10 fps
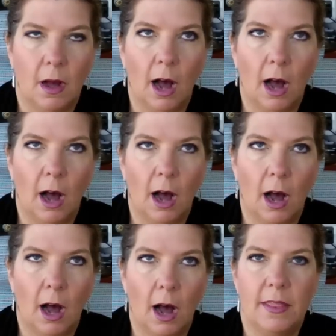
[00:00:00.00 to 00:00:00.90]

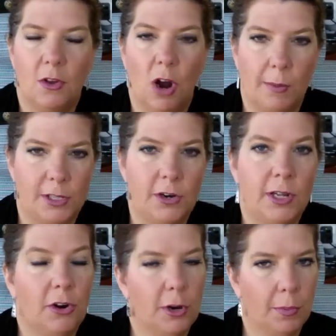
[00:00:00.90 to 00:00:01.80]
offering your
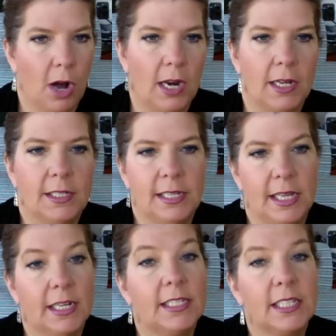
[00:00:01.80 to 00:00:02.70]
opportunity or your products
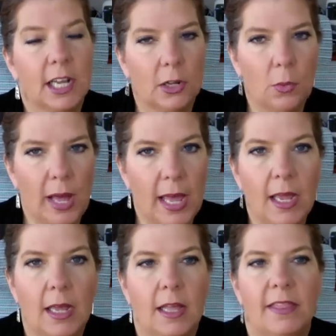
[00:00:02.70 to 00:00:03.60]
in a subtle
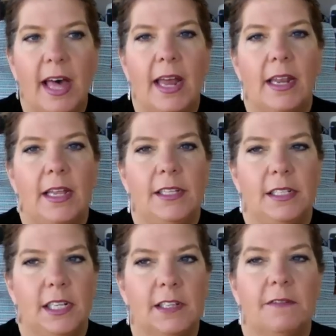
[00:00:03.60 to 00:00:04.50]
way that
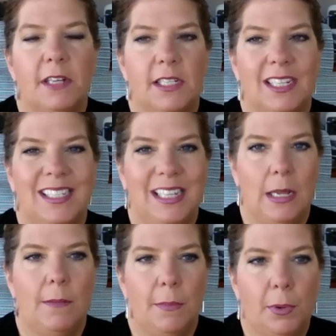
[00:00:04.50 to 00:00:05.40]
doesn't
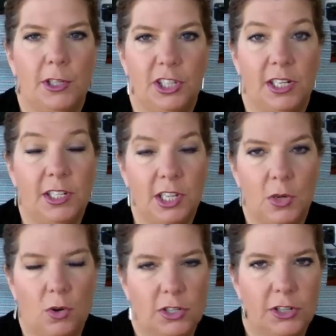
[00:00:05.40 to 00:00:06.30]
seem pushy to
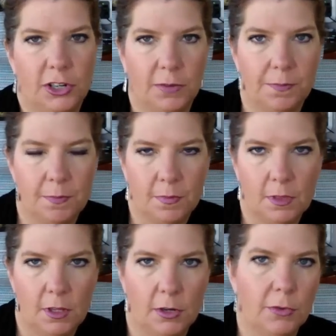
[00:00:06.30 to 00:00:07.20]
you or to your
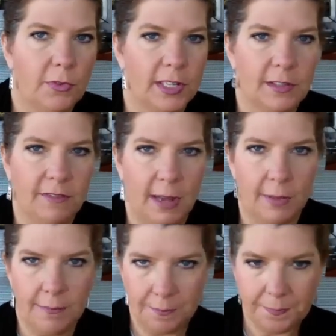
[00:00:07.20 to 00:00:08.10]
friends and
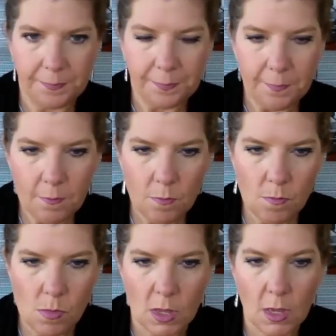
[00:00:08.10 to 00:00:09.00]
family.
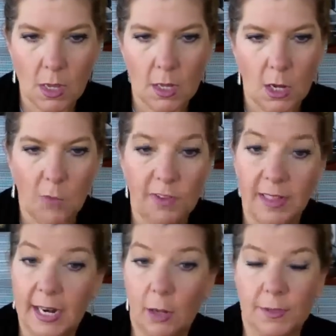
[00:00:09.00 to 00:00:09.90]
Hopefully
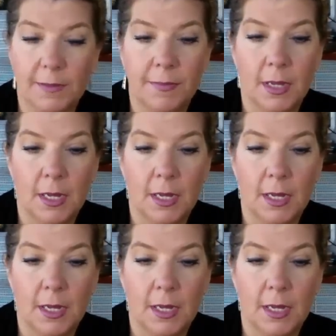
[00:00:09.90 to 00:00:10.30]
that helps.